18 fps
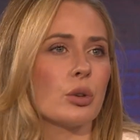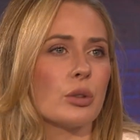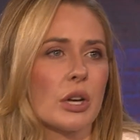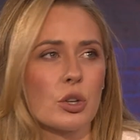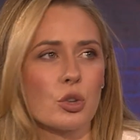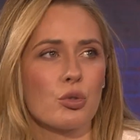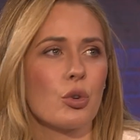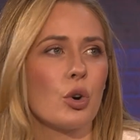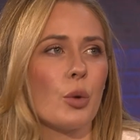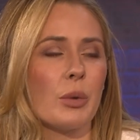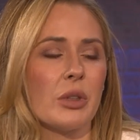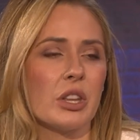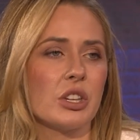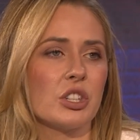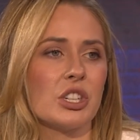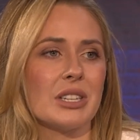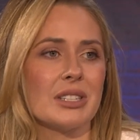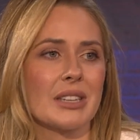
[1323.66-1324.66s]
all that trauma
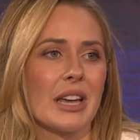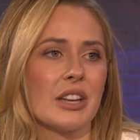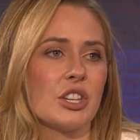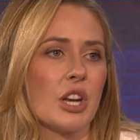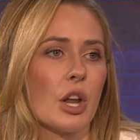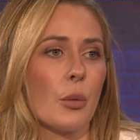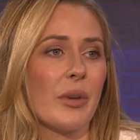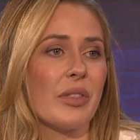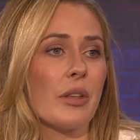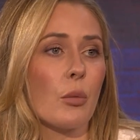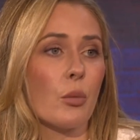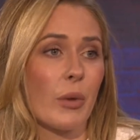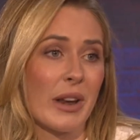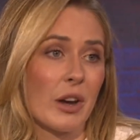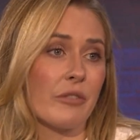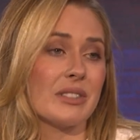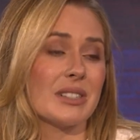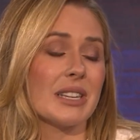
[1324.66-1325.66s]
that she said, you know,
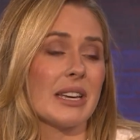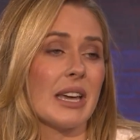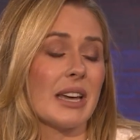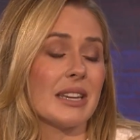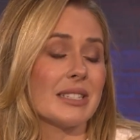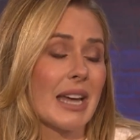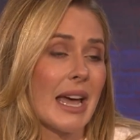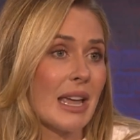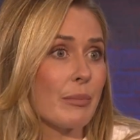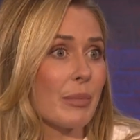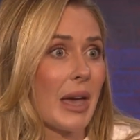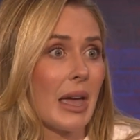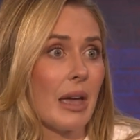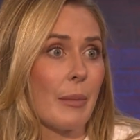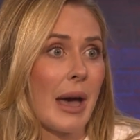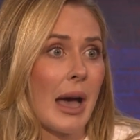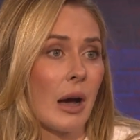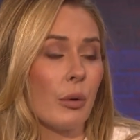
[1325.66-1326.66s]
when obviously her tape
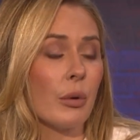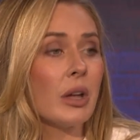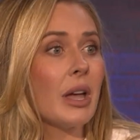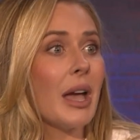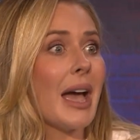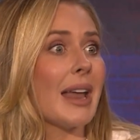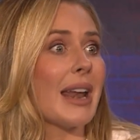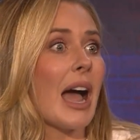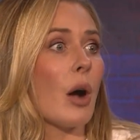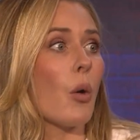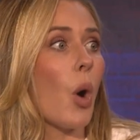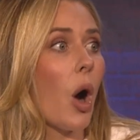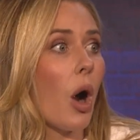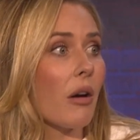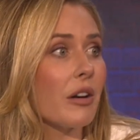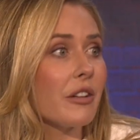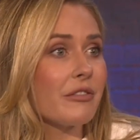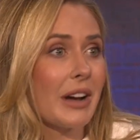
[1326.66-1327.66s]
came out and how
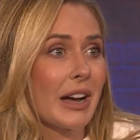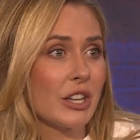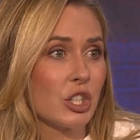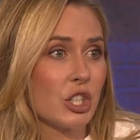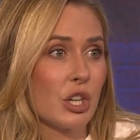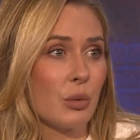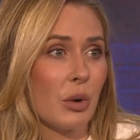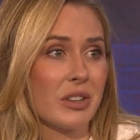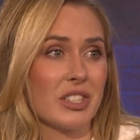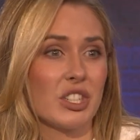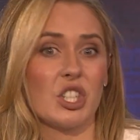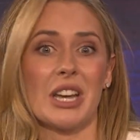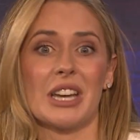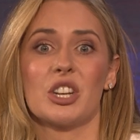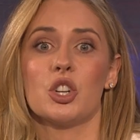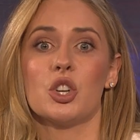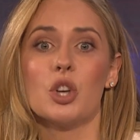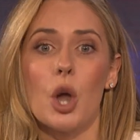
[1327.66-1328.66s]
horrified she was and she
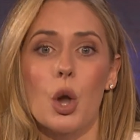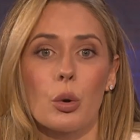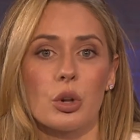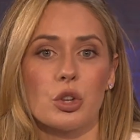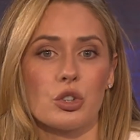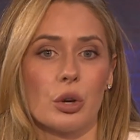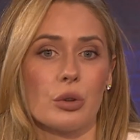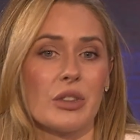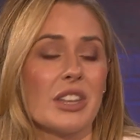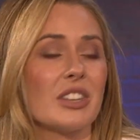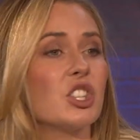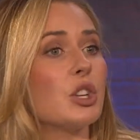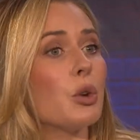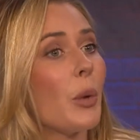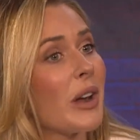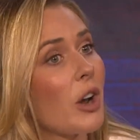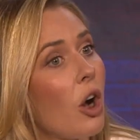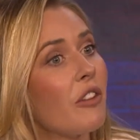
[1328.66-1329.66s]
had no control, that
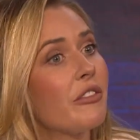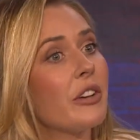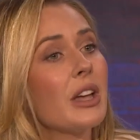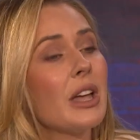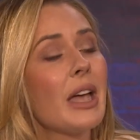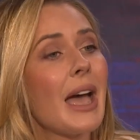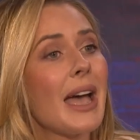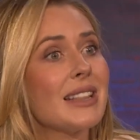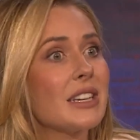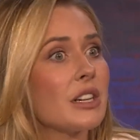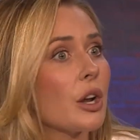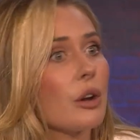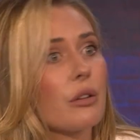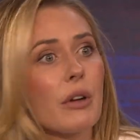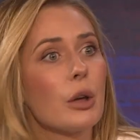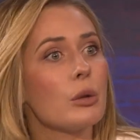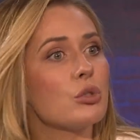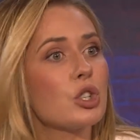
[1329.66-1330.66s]
she went off and did
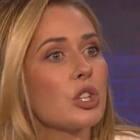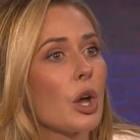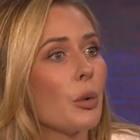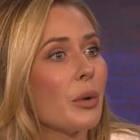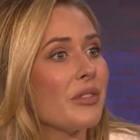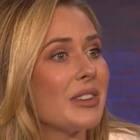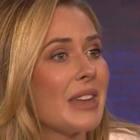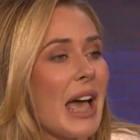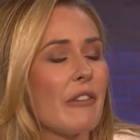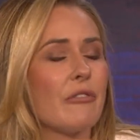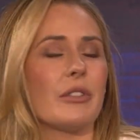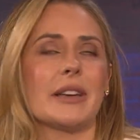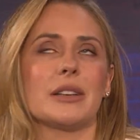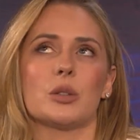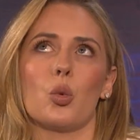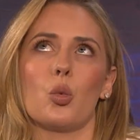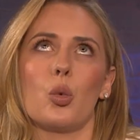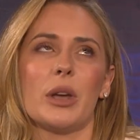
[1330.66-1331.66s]
her own show with
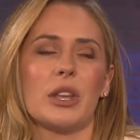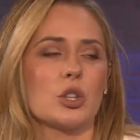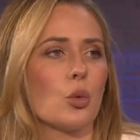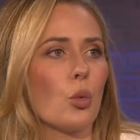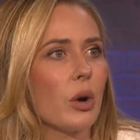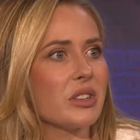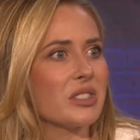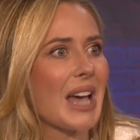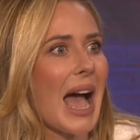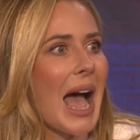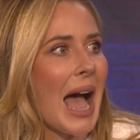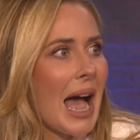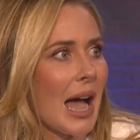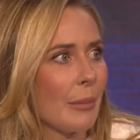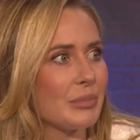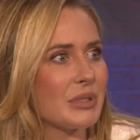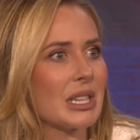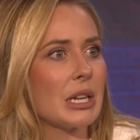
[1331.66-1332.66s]
Netflix, which was
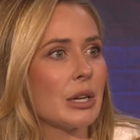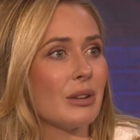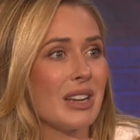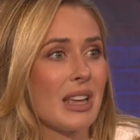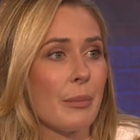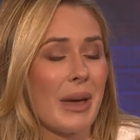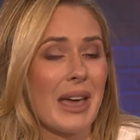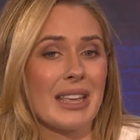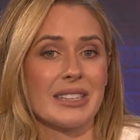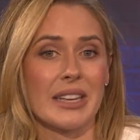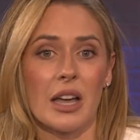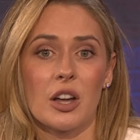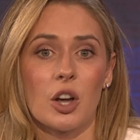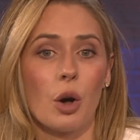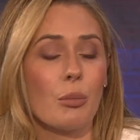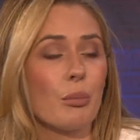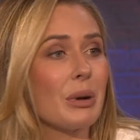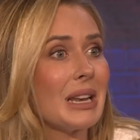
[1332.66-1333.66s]
absolutely amazing
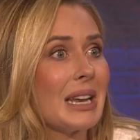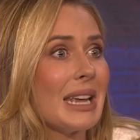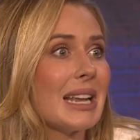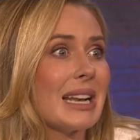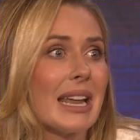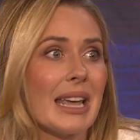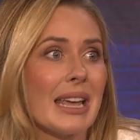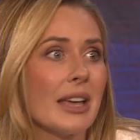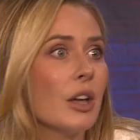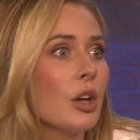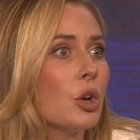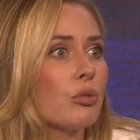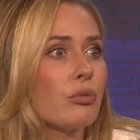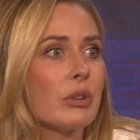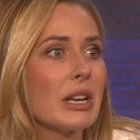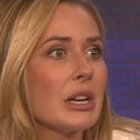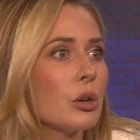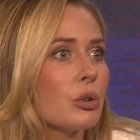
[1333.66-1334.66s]
and completely
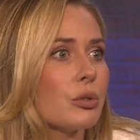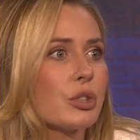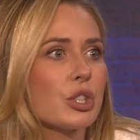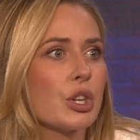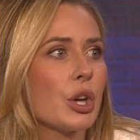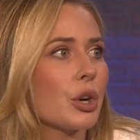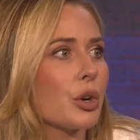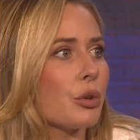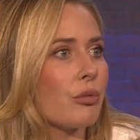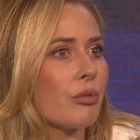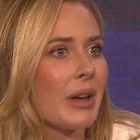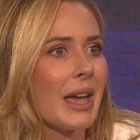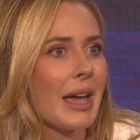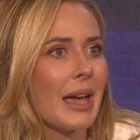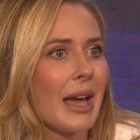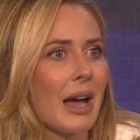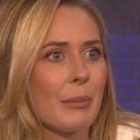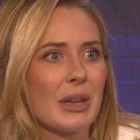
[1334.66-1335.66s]
relaunched her
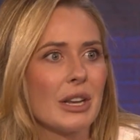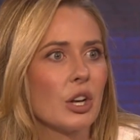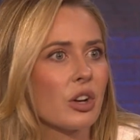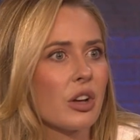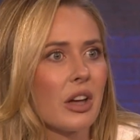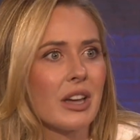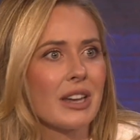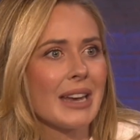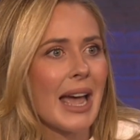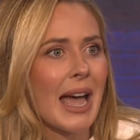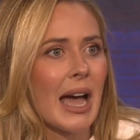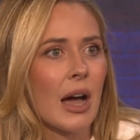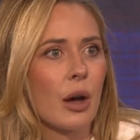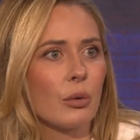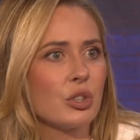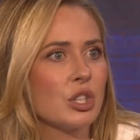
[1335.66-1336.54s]
career. I mean, look at her now.